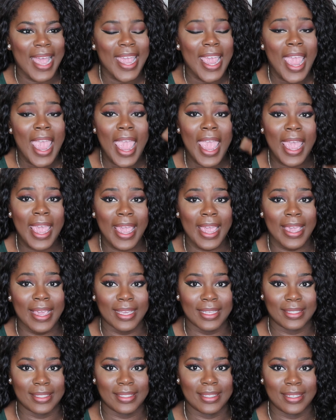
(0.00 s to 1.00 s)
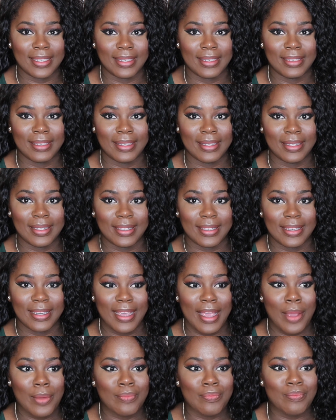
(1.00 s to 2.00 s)
hate
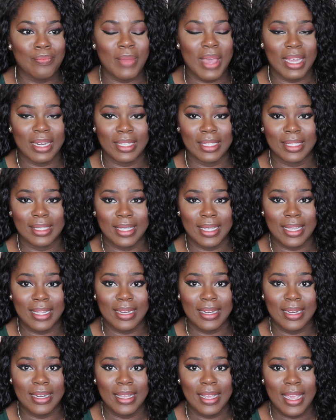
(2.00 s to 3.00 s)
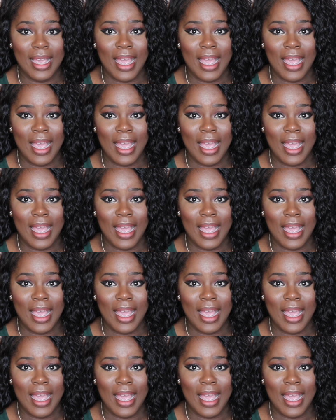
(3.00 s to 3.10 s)
medicine.